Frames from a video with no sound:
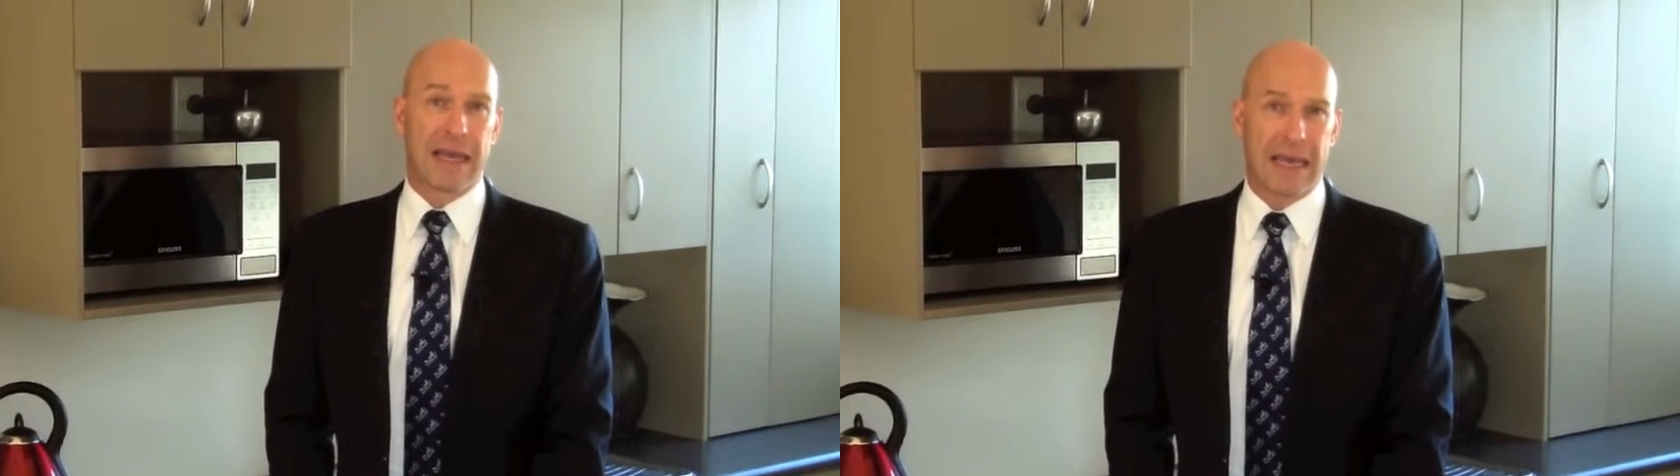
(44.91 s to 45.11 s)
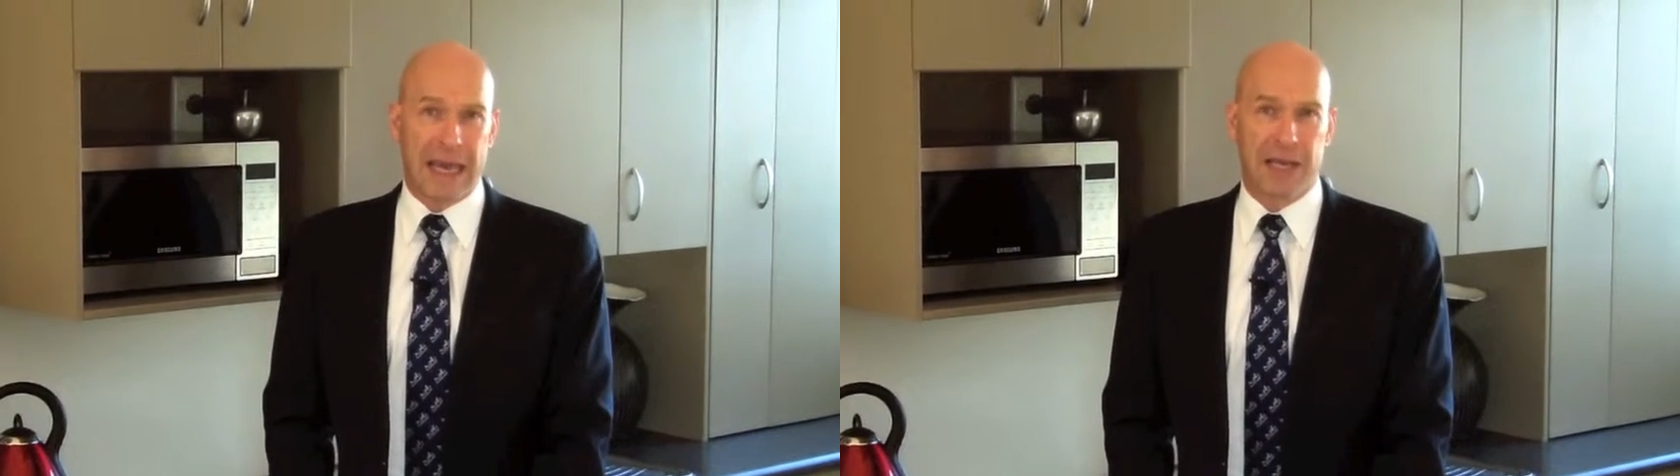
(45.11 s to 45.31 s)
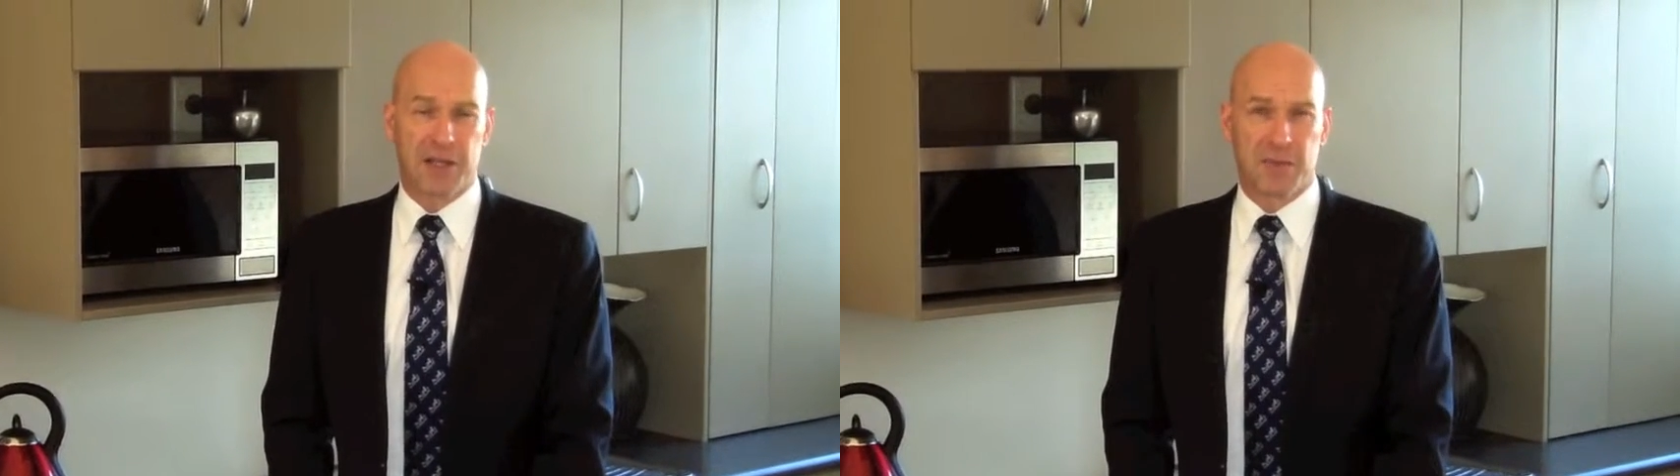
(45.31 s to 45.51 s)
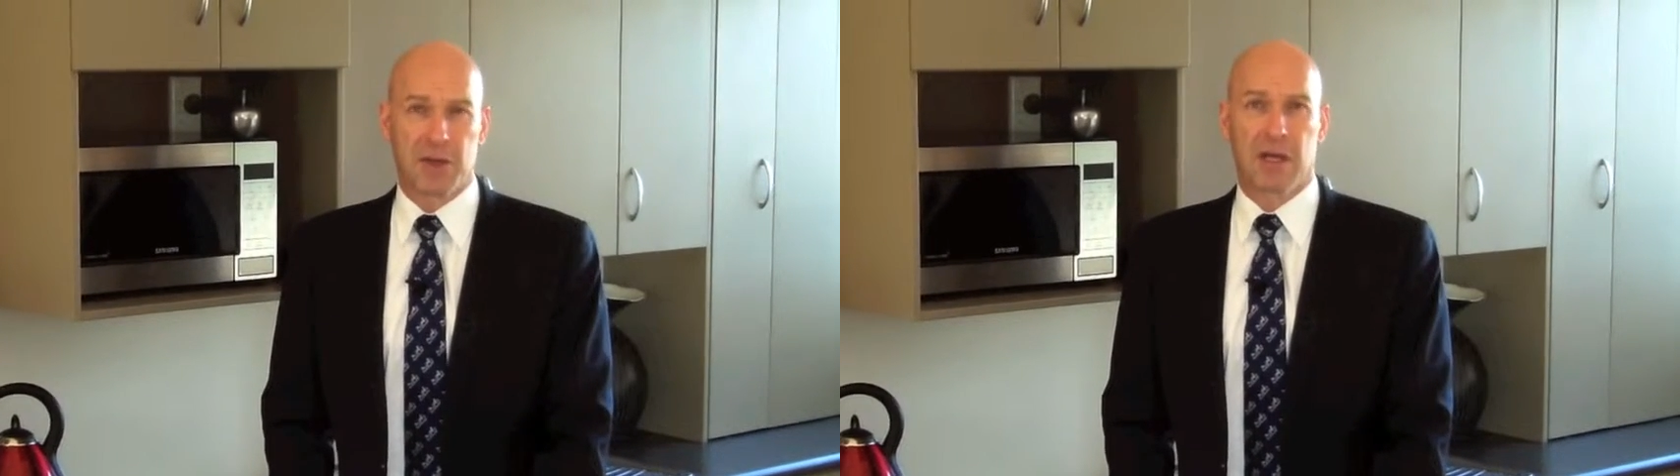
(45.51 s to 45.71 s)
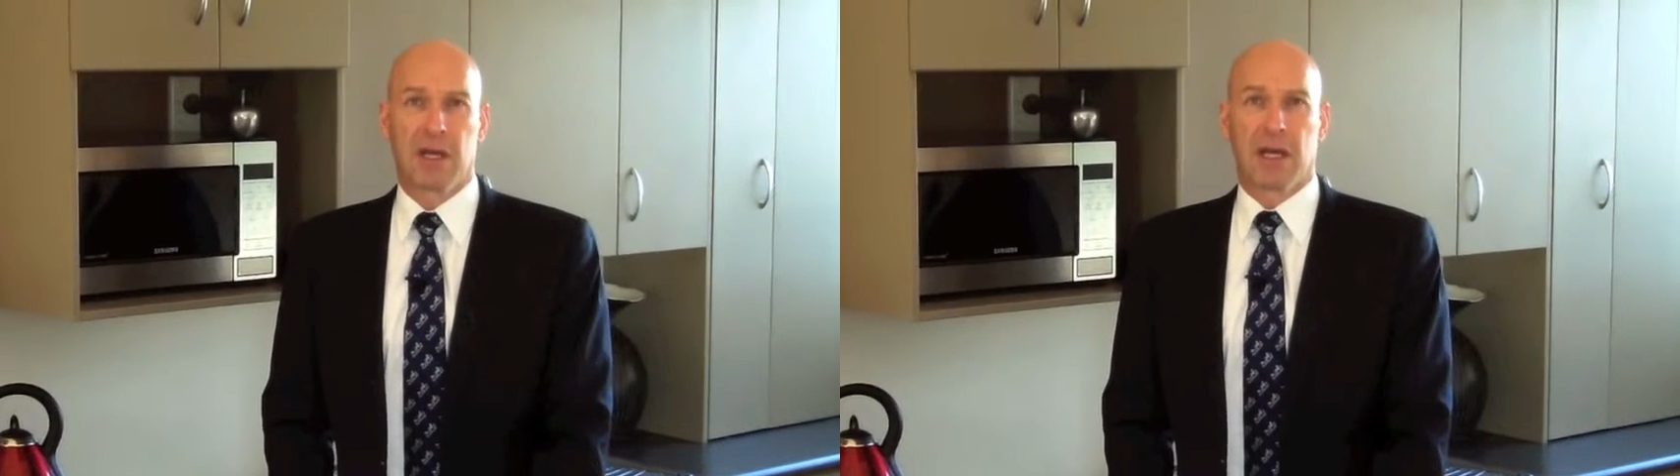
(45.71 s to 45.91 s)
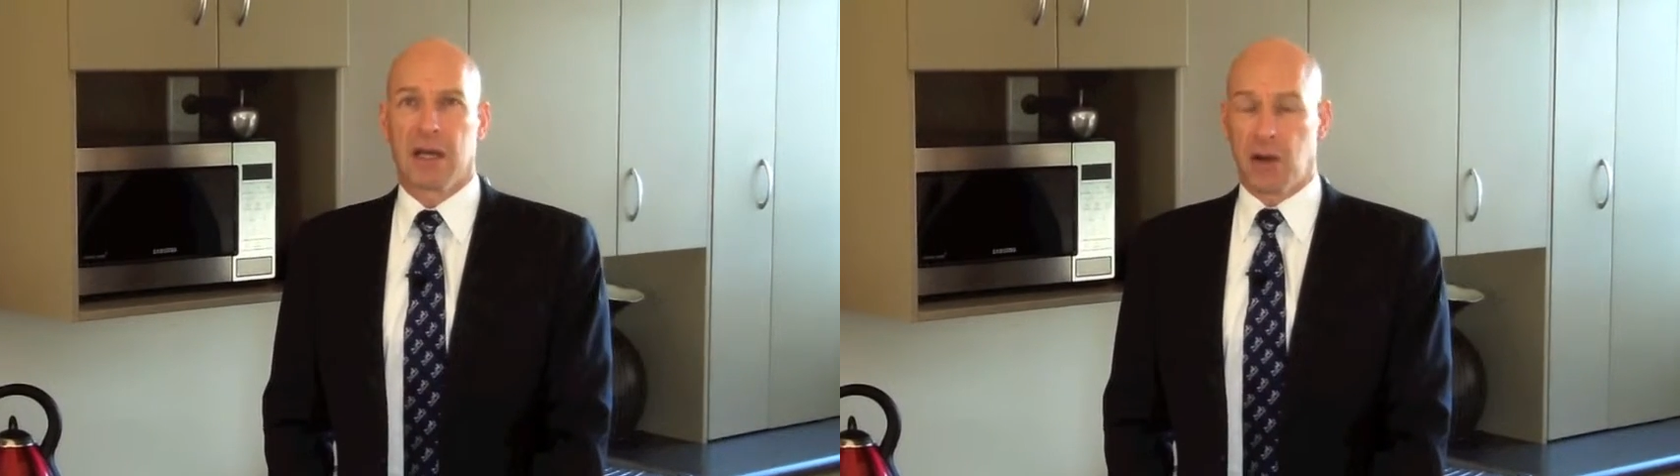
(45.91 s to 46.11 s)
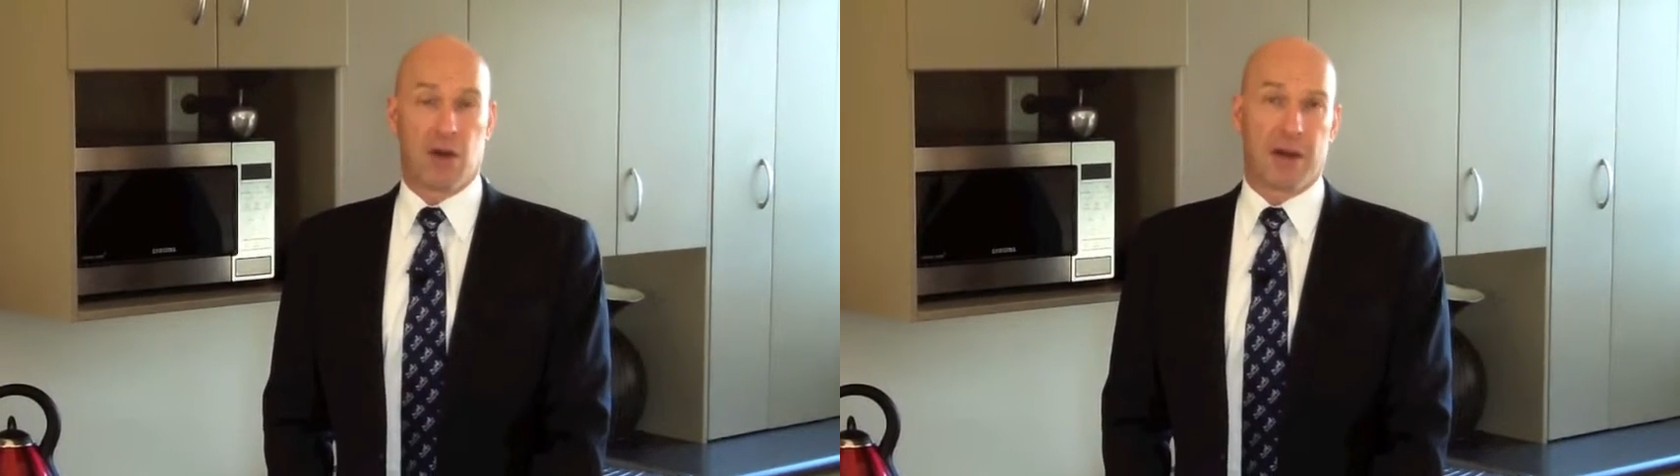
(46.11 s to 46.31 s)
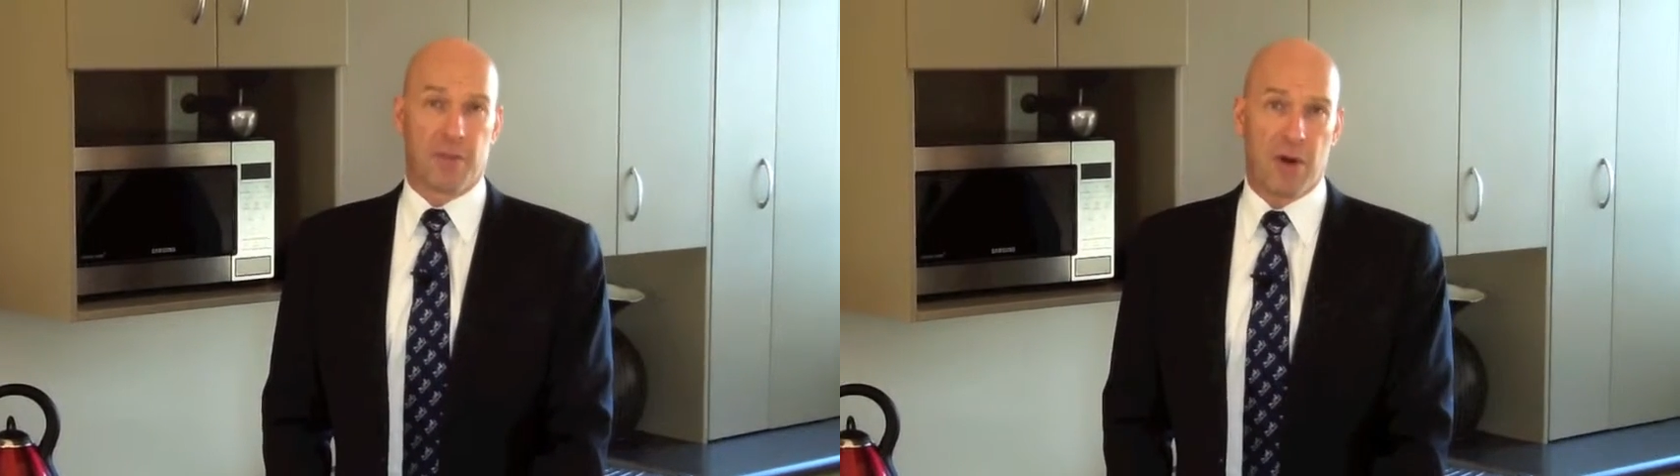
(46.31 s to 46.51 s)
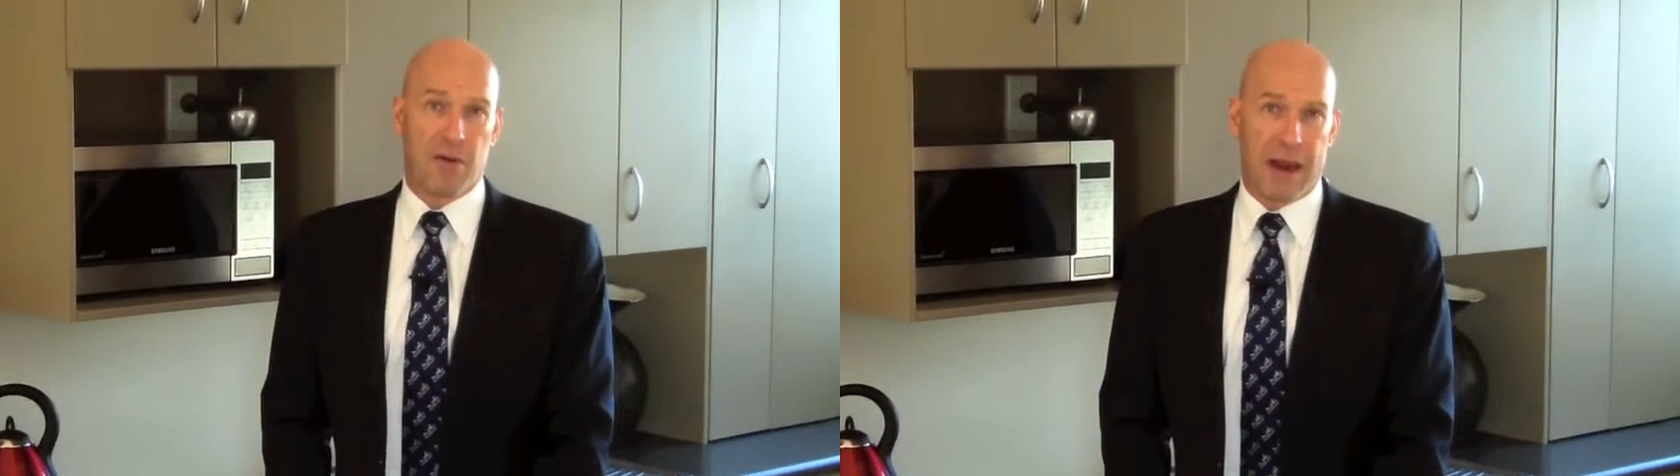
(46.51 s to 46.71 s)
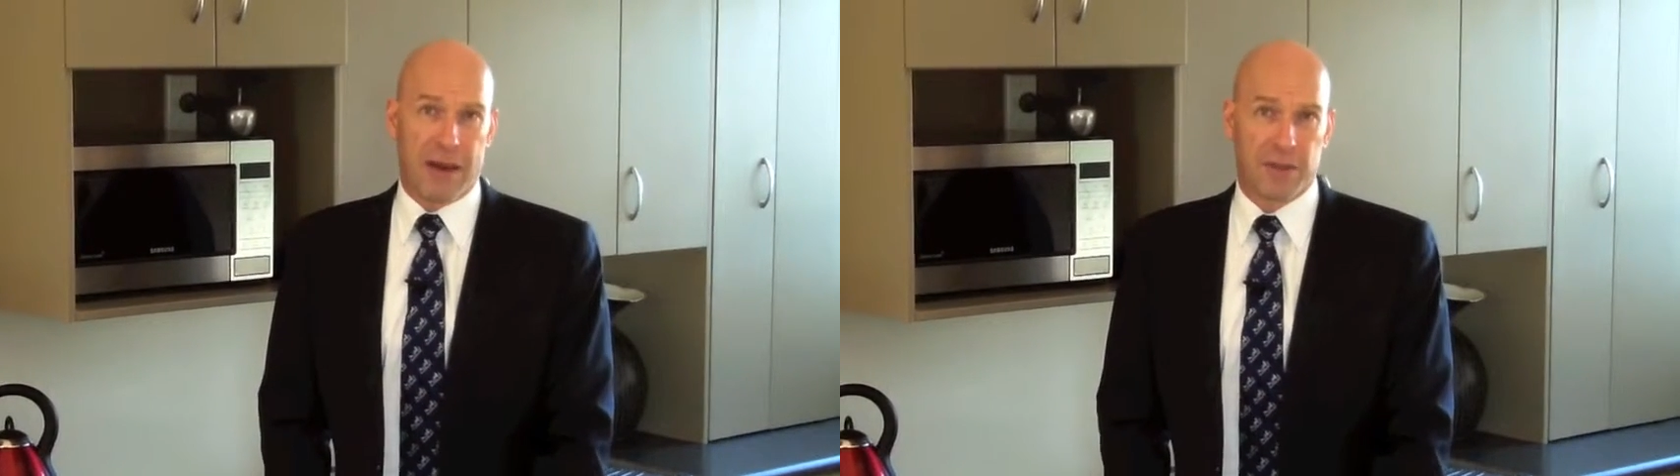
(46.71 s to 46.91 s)
engagement learning
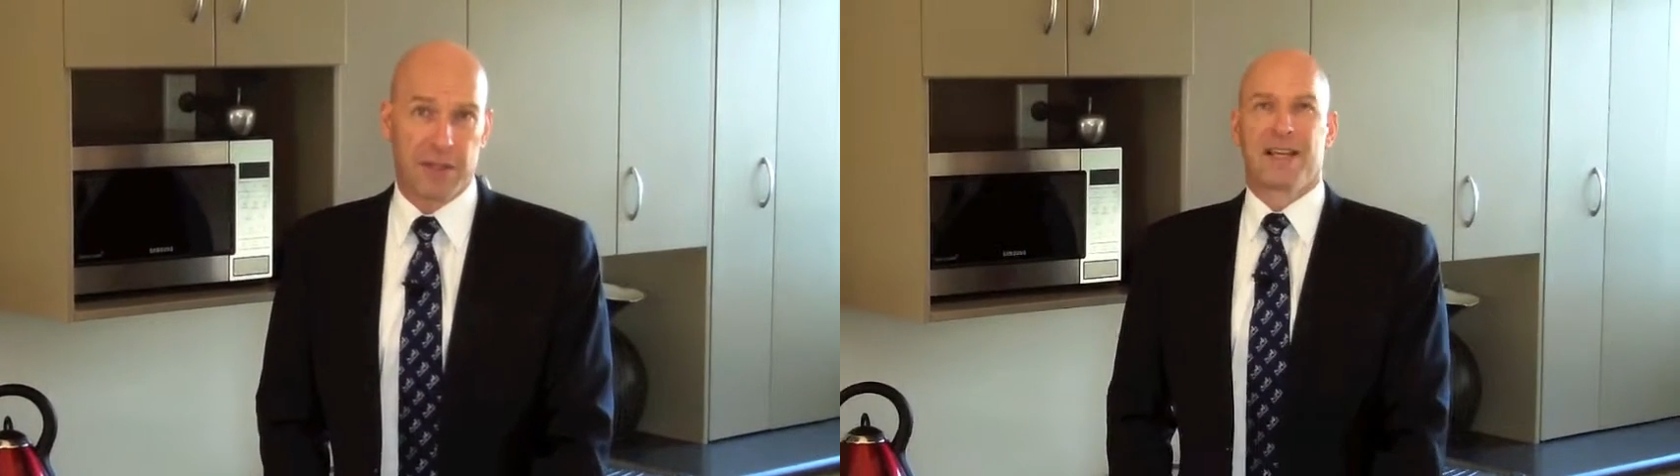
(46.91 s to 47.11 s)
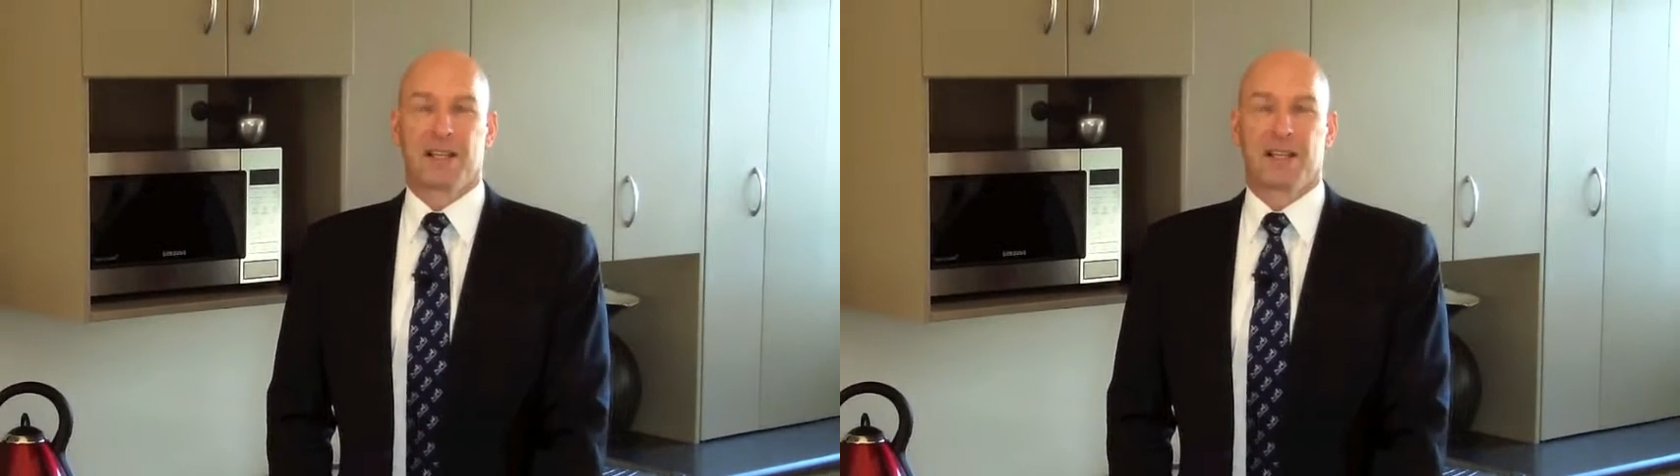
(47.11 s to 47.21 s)
programs.